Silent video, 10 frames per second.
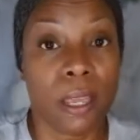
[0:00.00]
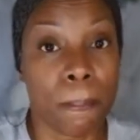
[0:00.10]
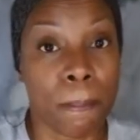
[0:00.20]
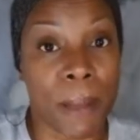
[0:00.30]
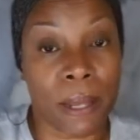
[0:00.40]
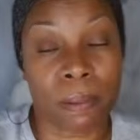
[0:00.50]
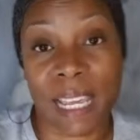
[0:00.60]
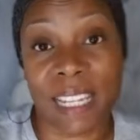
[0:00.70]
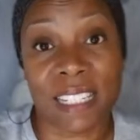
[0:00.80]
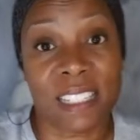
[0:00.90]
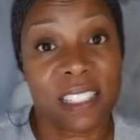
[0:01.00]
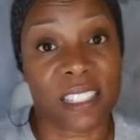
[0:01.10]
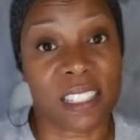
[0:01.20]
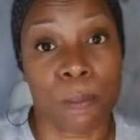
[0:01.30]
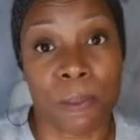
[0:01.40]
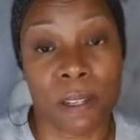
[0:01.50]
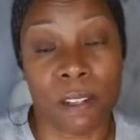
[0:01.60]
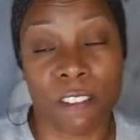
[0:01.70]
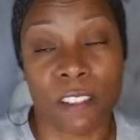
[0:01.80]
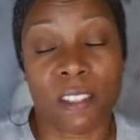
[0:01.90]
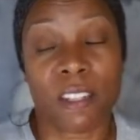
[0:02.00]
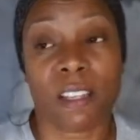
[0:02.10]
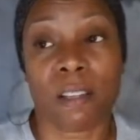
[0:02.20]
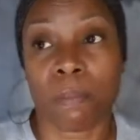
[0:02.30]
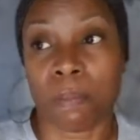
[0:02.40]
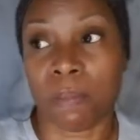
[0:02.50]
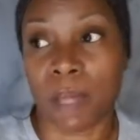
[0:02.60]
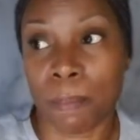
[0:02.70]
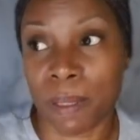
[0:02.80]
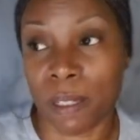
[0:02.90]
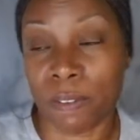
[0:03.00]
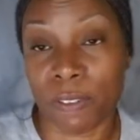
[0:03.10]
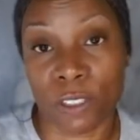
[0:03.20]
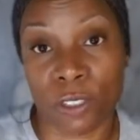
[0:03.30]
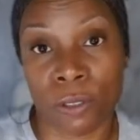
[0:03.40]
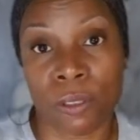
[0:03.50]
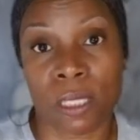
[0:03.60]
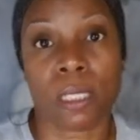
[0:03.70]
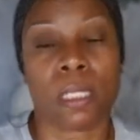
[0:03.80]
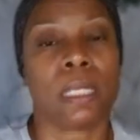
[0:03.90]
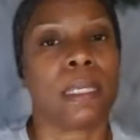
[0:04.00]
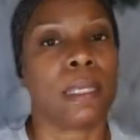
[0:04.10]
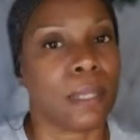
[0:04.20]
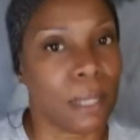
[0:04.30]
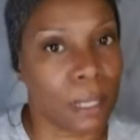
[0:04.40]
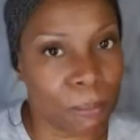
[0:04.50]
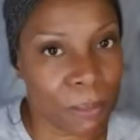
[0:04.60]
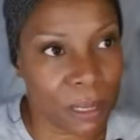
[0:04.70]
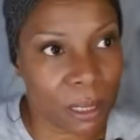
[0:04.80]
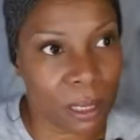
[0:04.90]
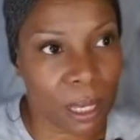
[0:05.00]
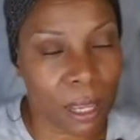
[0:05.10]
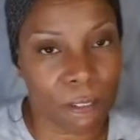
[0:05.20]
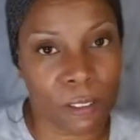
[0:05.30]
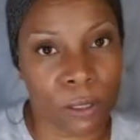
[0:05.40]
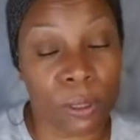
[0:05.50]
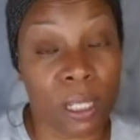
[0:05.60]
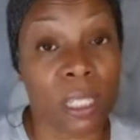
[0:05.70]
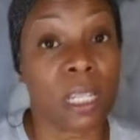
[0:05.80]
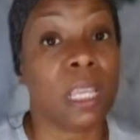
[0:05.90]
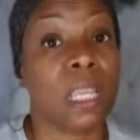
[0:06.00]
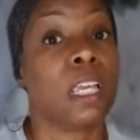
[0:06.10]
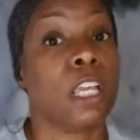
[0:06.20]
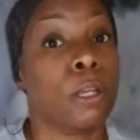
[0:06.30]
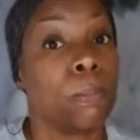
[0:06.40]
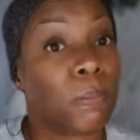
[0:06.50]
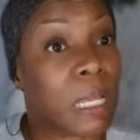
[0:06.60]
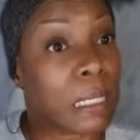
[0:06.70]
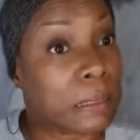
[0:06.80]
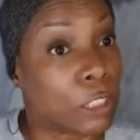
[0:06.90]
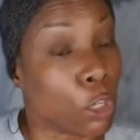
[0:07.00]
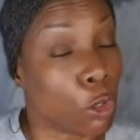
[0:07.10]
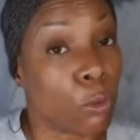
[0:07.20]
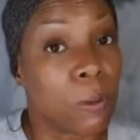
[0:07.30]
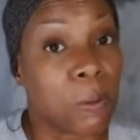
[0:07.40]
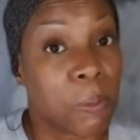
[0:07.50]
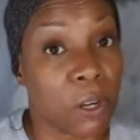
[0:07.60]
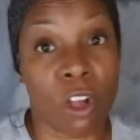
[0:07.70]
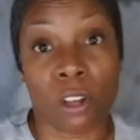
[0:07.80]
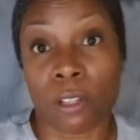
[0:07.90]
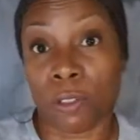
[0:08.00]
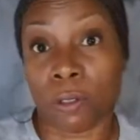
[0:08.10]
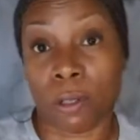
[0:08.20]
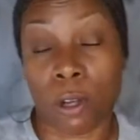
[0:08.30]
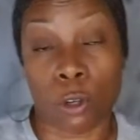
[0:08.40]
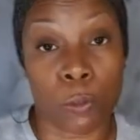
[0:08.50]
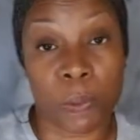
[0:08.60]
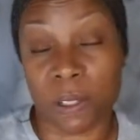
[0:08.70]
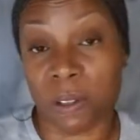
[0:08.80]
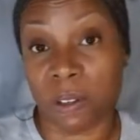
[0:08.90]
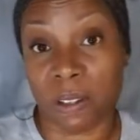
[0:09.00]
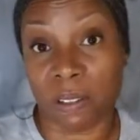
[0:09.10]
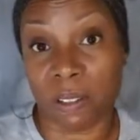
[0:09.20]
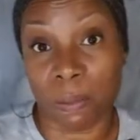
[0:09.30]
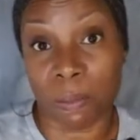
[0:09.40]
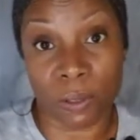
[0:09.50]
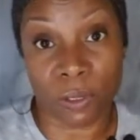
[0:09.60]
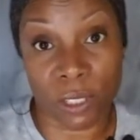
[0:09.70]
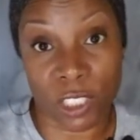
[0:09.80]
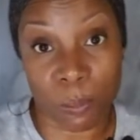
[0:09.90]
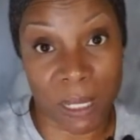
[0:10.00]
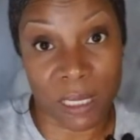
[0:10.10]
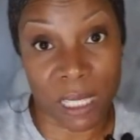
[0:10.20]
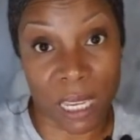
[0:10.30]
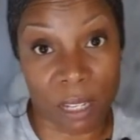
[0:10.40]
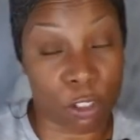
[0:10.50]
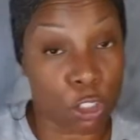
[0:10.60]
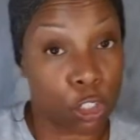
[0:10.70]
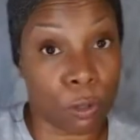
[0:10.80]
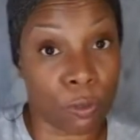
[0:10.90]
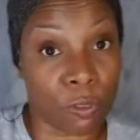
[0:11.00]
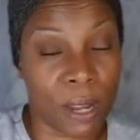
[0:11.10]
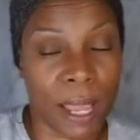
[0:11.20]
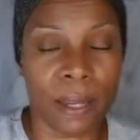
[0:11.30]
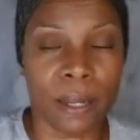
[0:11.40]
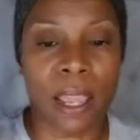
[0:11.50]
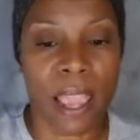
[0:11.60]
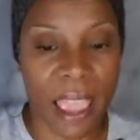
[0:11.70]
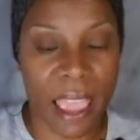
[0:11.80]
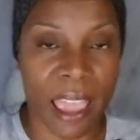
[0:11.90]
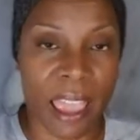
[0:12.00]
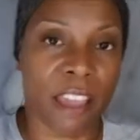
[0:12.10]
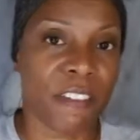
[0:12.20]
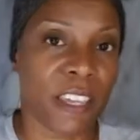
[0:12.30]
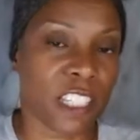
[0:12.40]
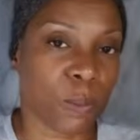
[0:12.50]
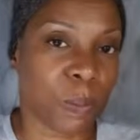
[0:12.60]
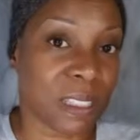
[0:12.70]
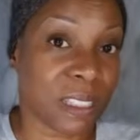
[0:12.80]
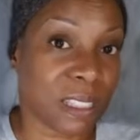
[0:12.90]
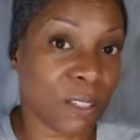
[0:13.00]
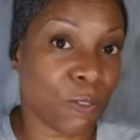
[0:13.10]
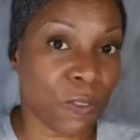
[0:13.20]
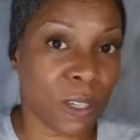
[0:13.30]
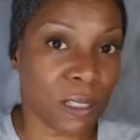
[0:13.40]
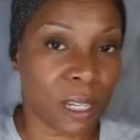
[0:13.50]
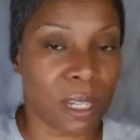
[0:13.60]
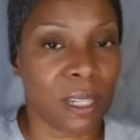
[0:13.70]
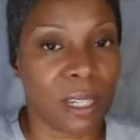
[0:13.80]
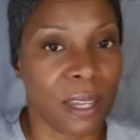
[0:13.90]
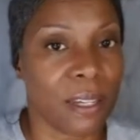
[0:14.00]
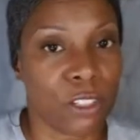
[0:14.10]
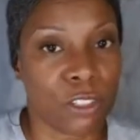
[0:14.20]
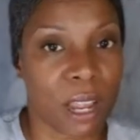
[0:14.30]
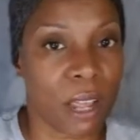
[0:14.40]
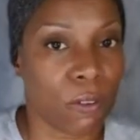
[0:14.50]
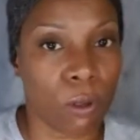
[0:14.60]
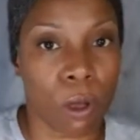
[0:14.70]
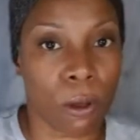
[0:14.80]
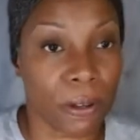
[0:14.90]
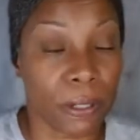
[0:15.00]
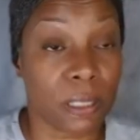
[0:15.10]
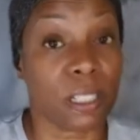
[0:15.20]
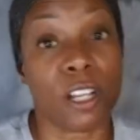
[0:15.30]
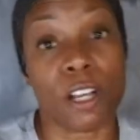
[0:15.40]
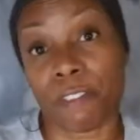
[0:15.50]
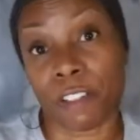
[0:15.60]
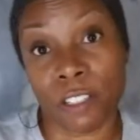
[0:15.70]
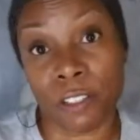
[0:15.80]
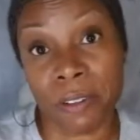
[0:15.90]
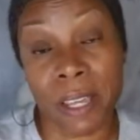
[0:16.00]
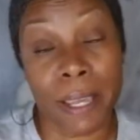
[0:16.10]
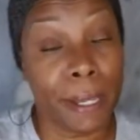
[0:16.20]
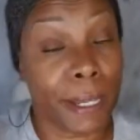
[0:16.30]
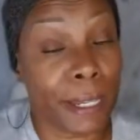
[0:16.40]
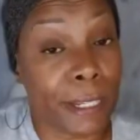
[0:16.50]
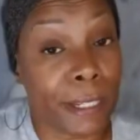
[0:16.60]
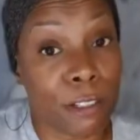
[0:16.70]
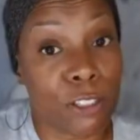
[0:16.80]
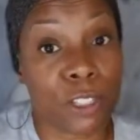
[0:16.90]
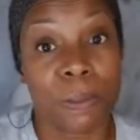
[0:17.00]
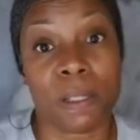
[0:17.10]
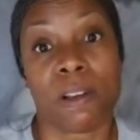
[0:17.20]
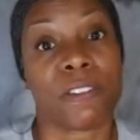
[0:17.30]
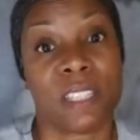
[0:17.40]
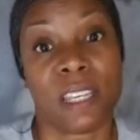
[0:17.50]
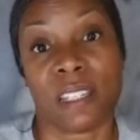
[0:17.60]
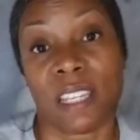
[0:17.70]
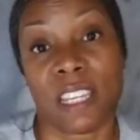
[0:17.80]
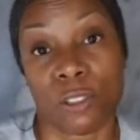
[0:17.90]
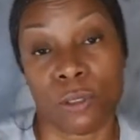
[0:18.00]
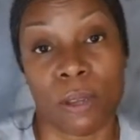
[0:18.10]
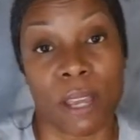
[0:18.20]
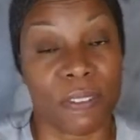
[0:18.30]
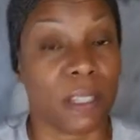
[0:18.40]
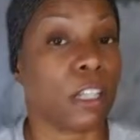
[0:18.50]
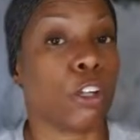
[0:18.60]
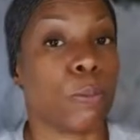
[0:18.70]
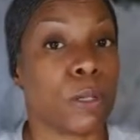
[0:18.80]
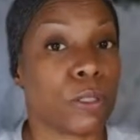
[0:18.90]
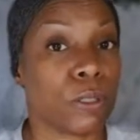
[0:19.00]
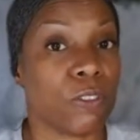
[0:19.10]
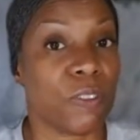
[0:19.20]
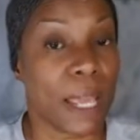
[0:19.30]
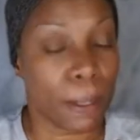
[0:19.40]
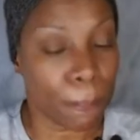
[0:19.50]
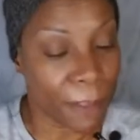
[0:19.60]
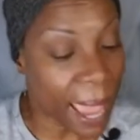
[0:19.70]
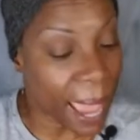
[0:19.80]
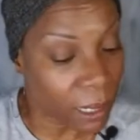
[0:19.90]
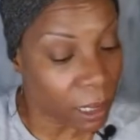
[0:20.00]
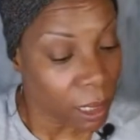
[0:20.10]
Bottom line is, this is a benefit. Not many of us use it. It can be convoluted. Don't put all of your hopes on the military space A return flight. Have a specific dedicated travel card to cover you, and you should be all set in case you do have to get a commercial flight back.